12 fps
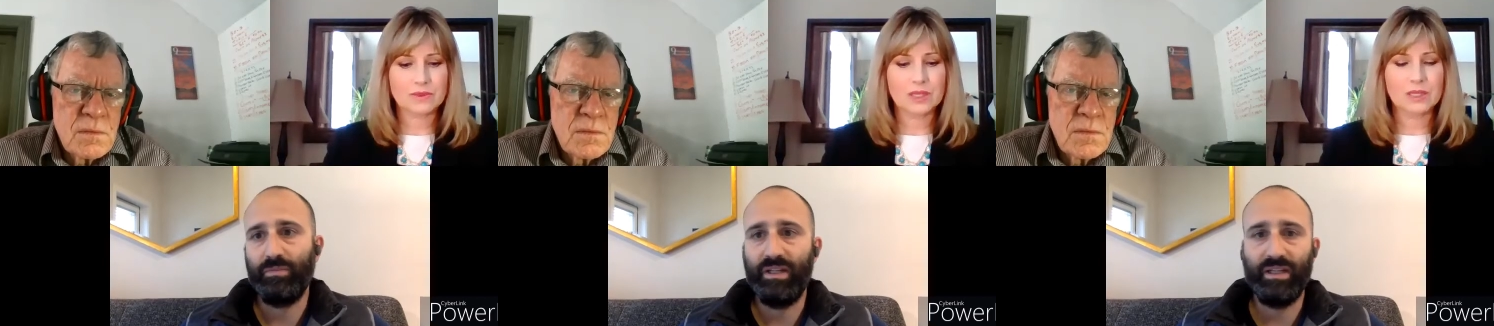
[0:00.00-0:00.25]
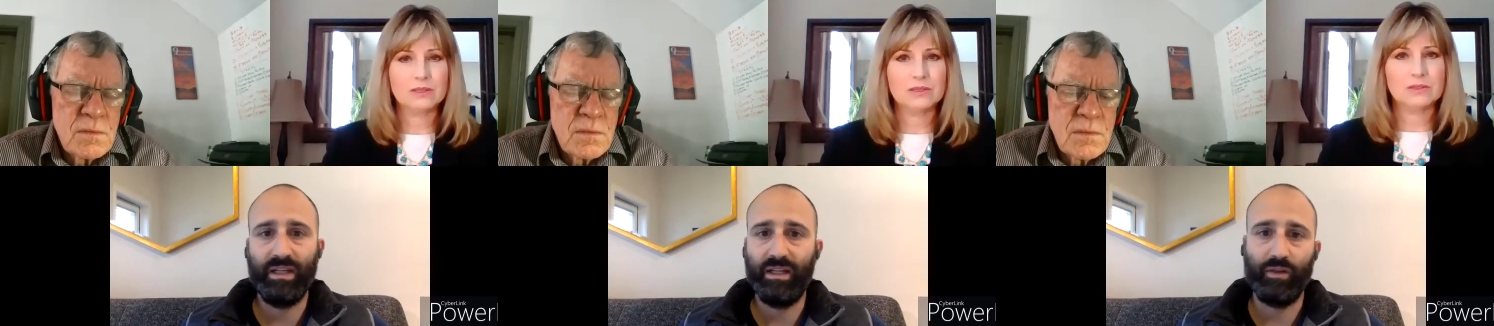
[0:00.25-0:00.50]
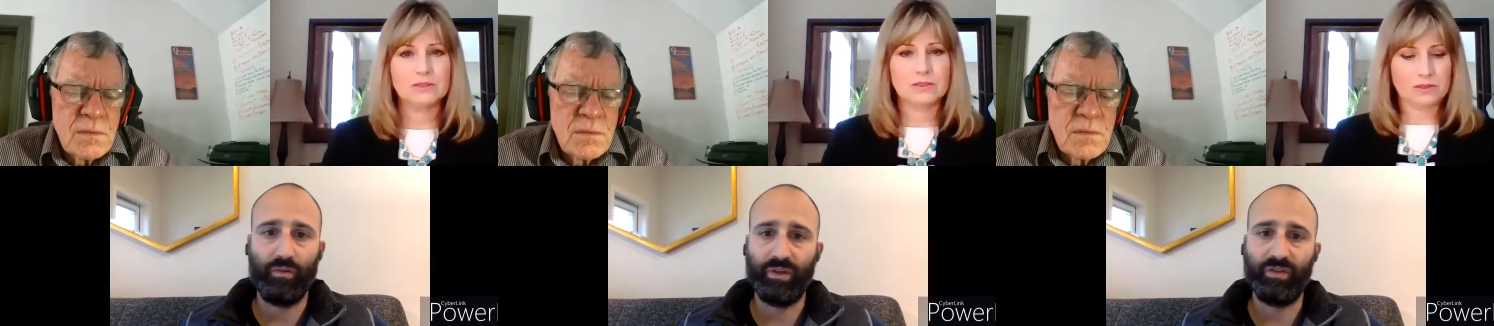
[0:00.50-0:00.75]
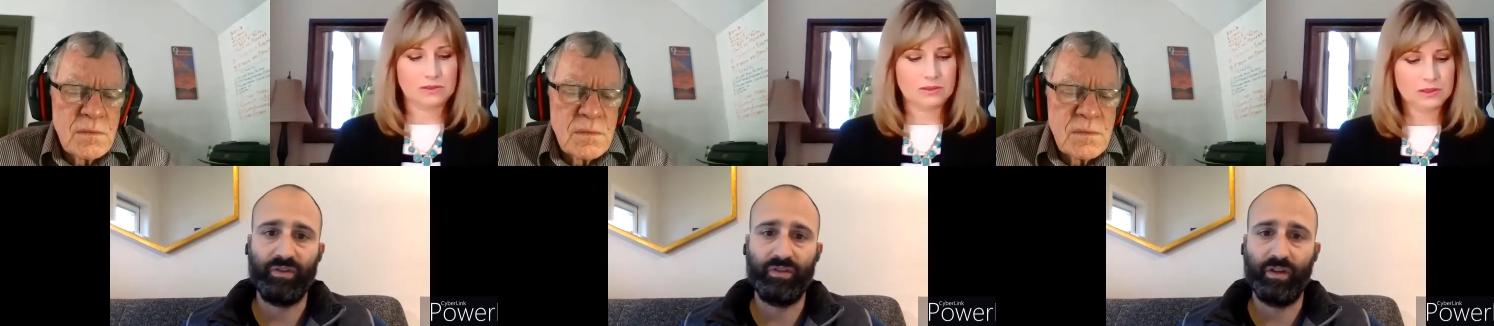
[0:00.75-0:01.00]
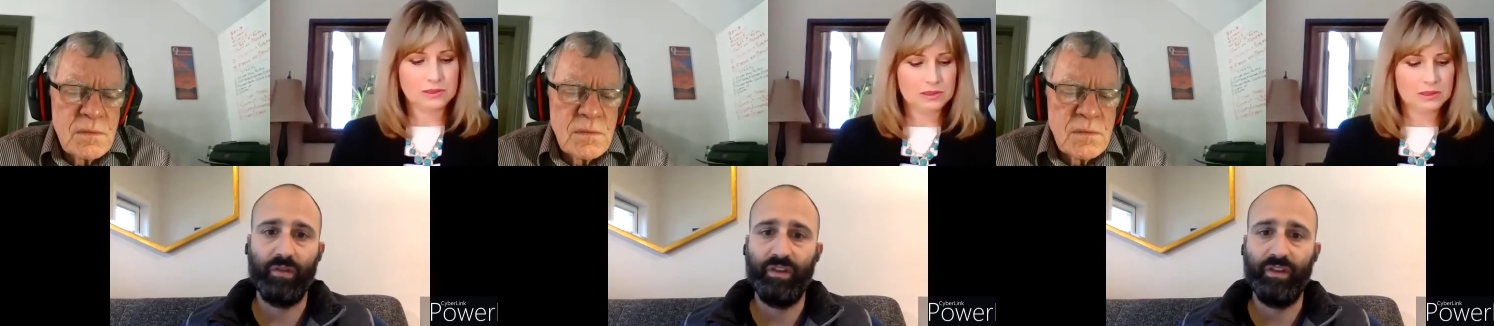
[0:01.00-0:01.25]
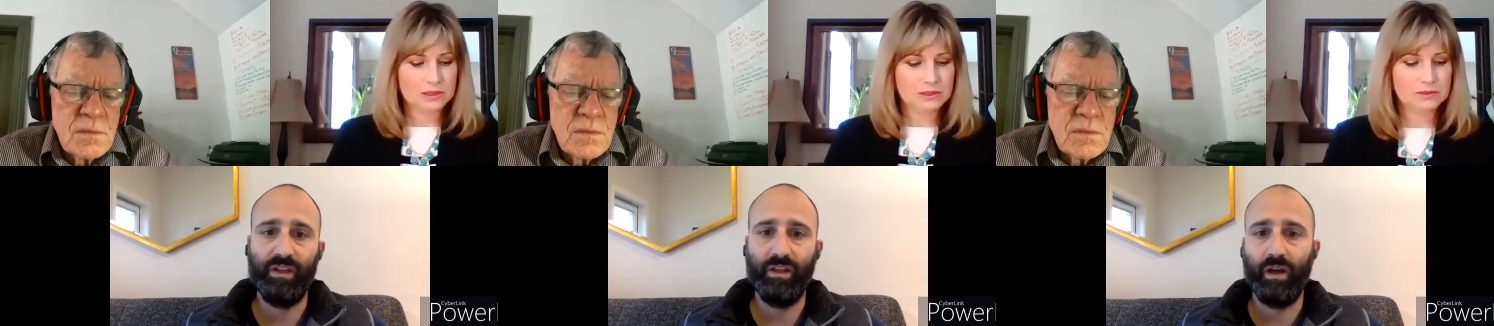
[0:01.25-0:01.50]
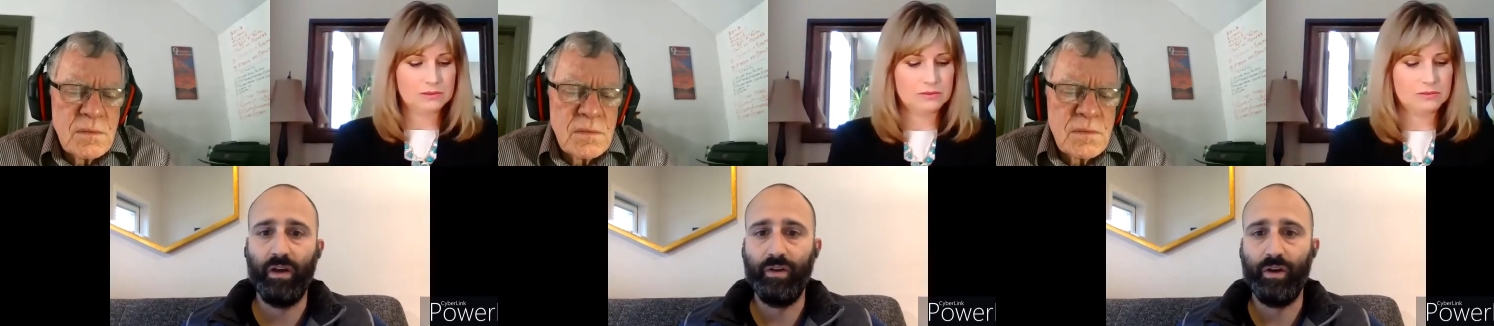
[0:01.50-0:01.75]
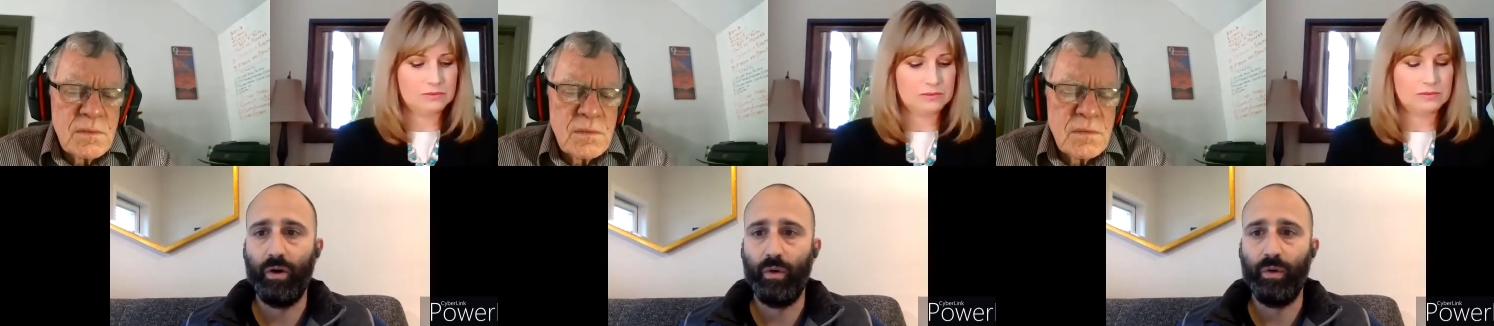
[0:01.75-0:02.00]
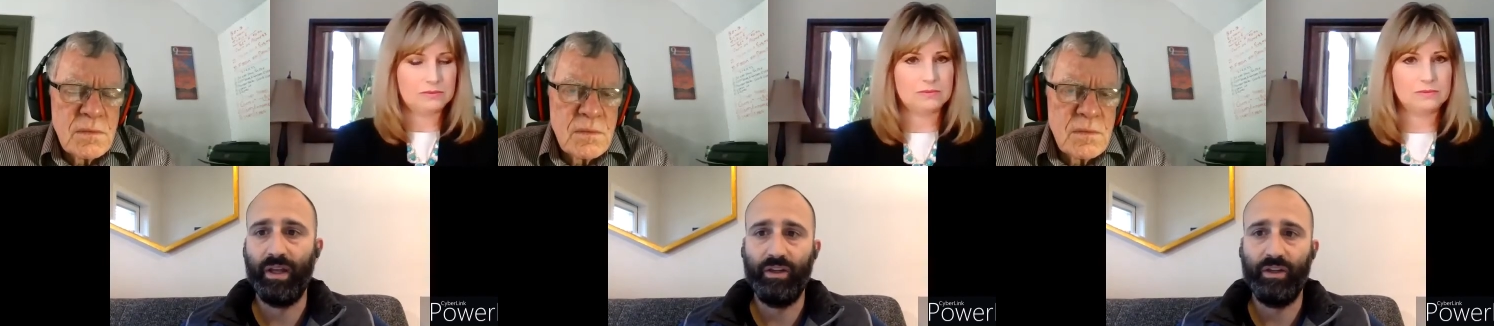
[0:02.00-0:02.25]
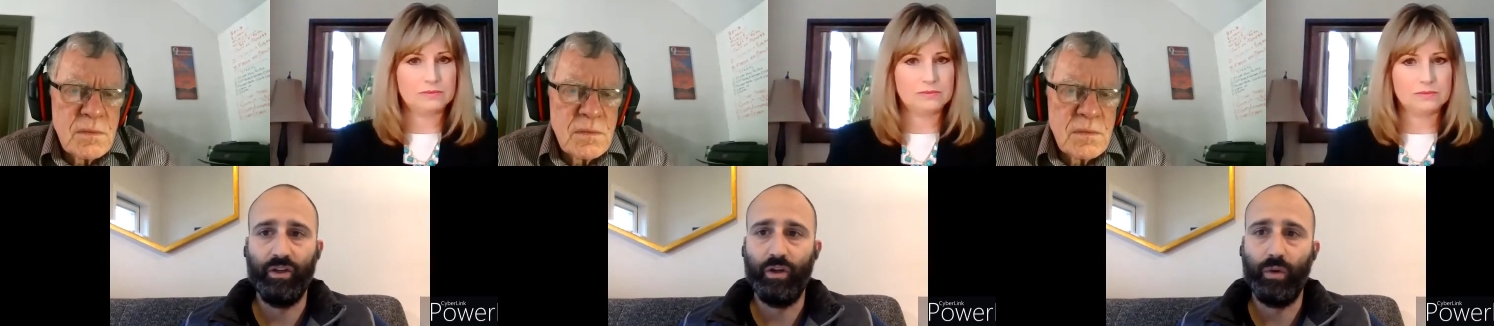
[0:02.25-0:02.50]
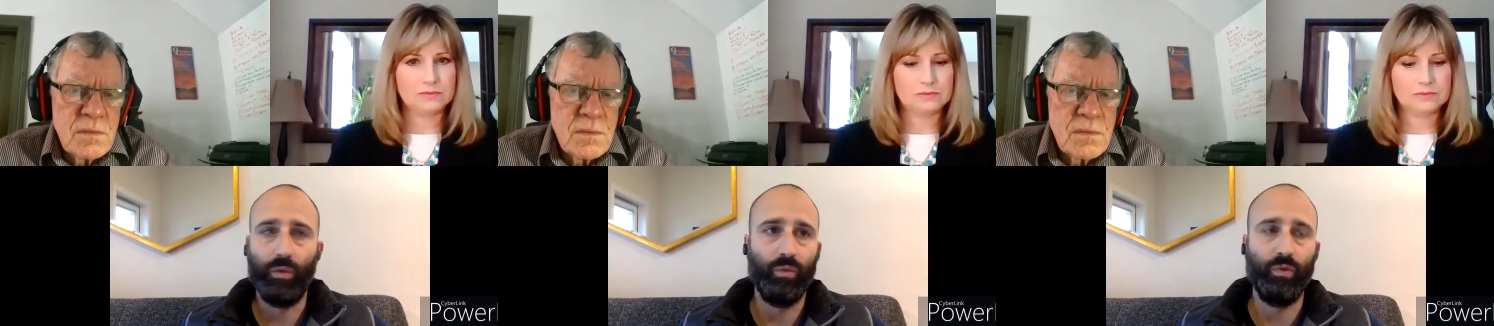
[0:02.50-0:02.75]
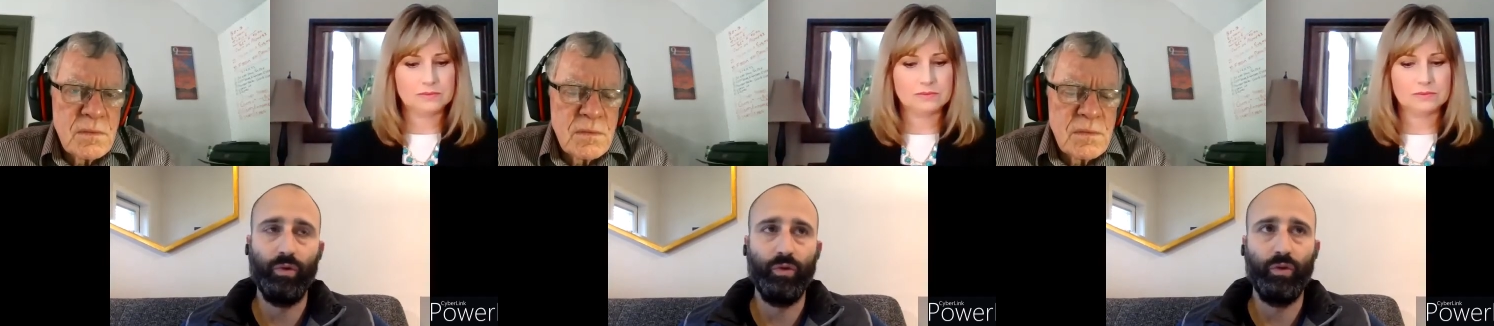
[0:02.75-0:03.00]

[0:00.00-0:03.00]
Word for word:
Speaker 1: mitigating the risks of the unknown. And, you know,